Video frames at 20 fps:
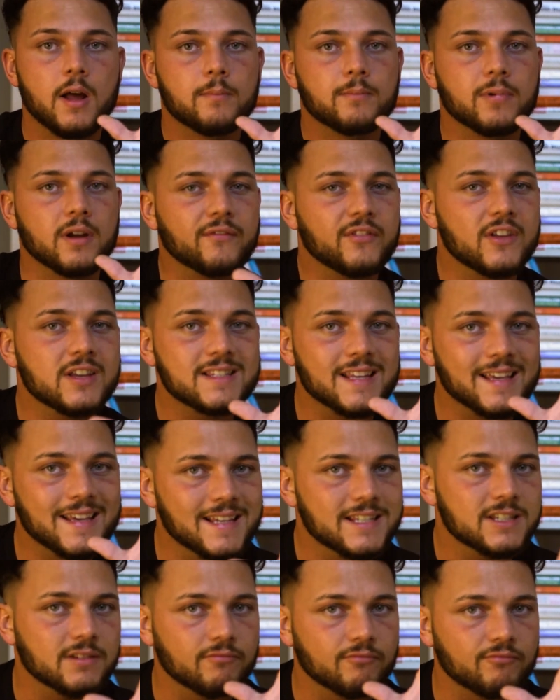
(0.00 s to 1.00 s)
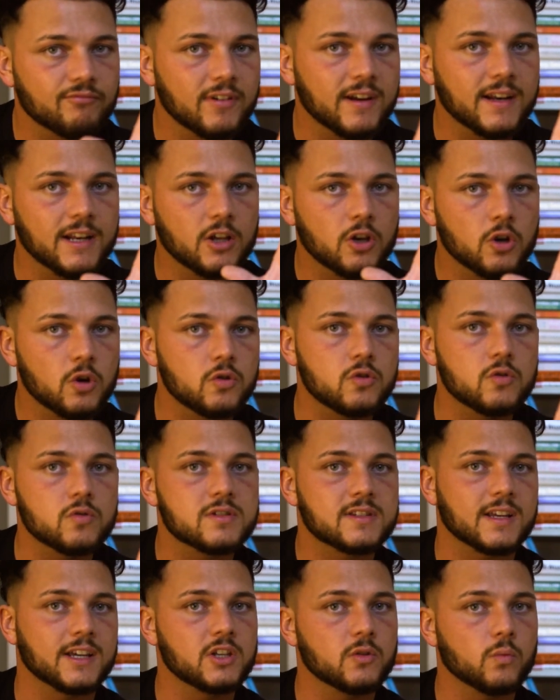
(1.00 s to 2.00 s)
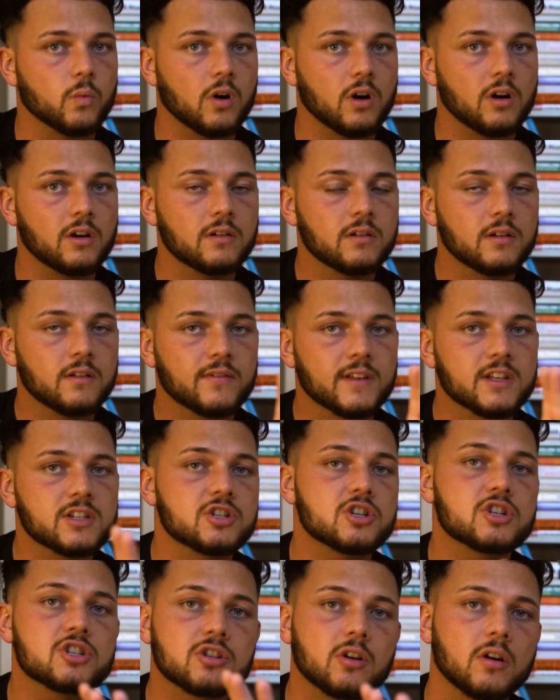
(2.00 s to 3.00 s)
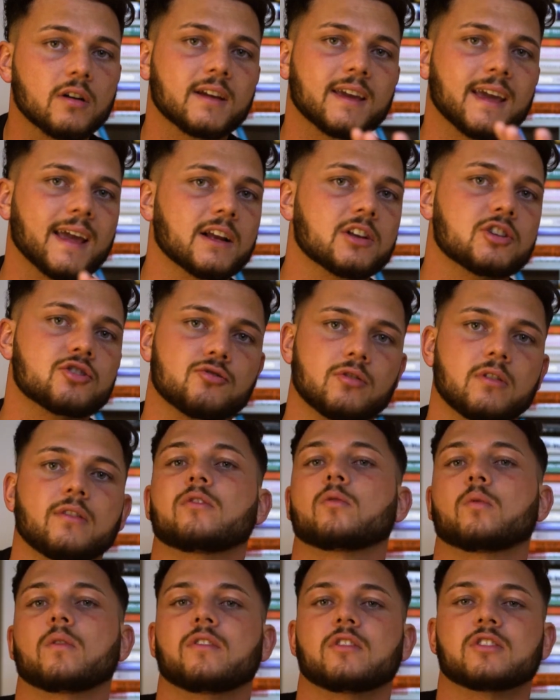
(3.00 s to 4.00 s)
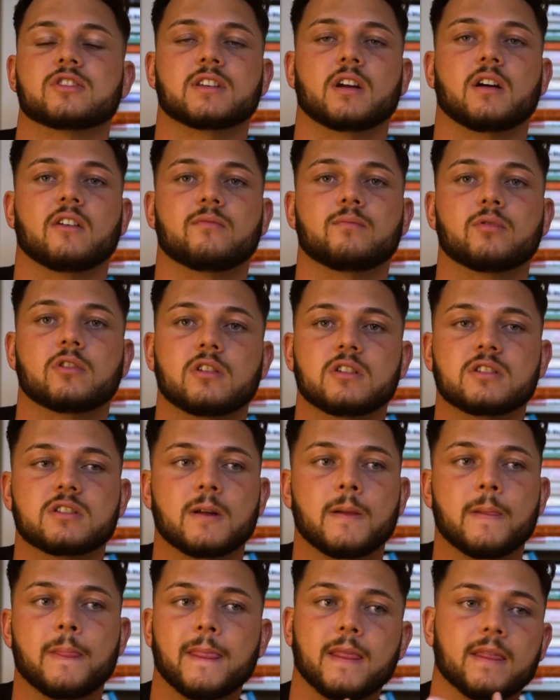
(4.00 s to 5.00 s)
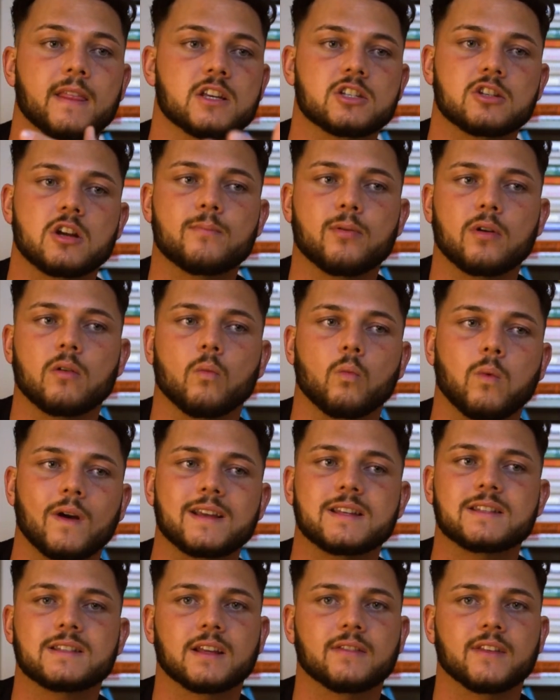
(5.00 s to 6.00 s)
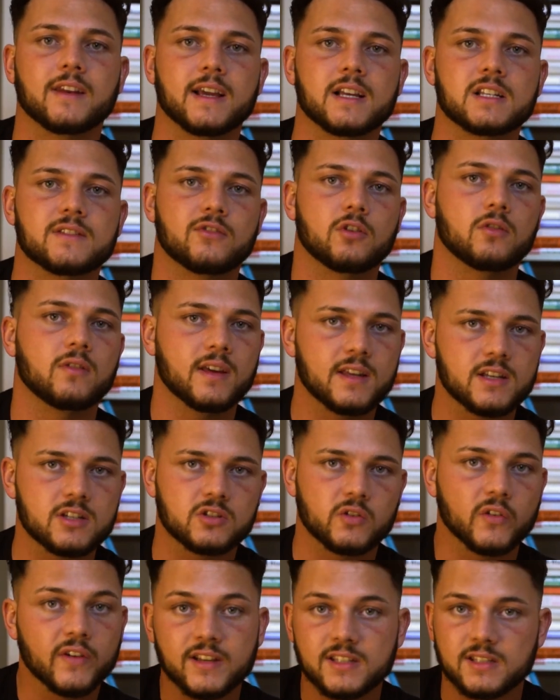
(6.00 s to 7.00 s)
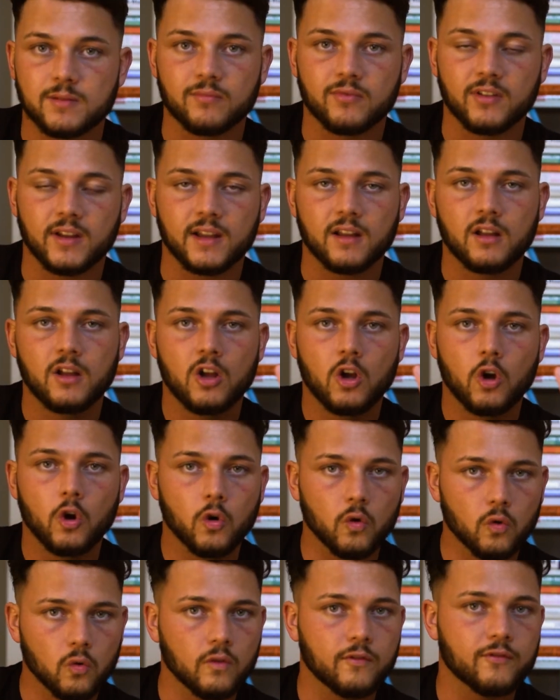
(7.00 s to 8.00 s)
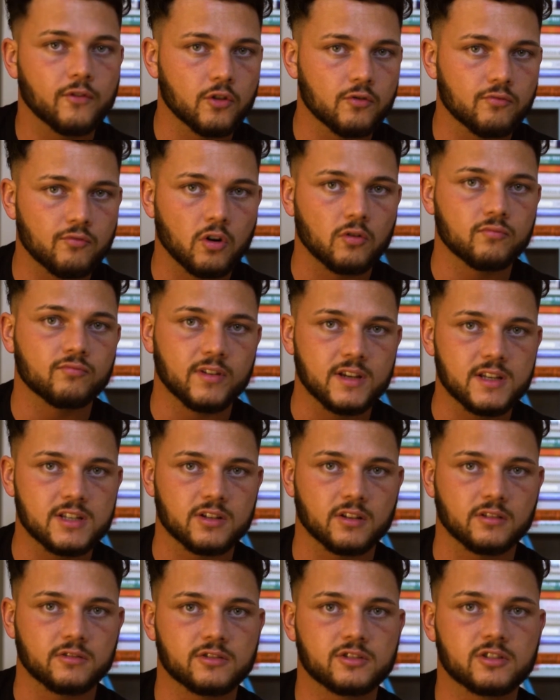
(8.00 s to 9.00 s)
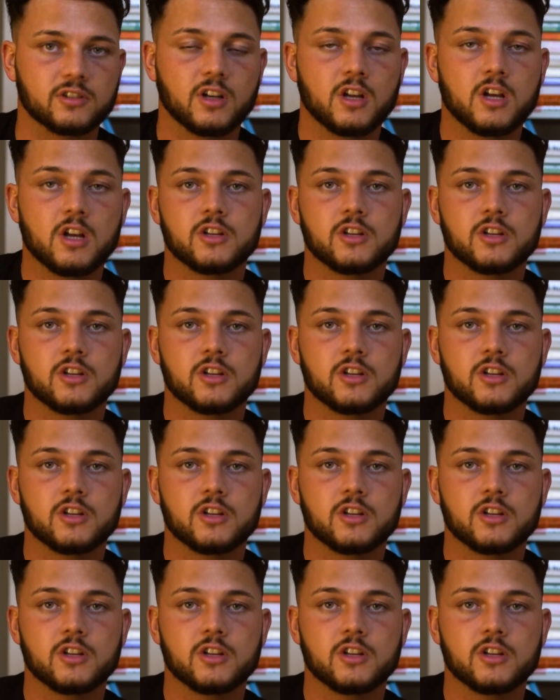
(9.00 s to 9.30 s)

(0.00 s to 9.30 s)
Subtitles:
But if this isn't really who you say you are, then just start getting truthful with yourself, because there's no point in wasting the next few years doing something all for the wrong reasons.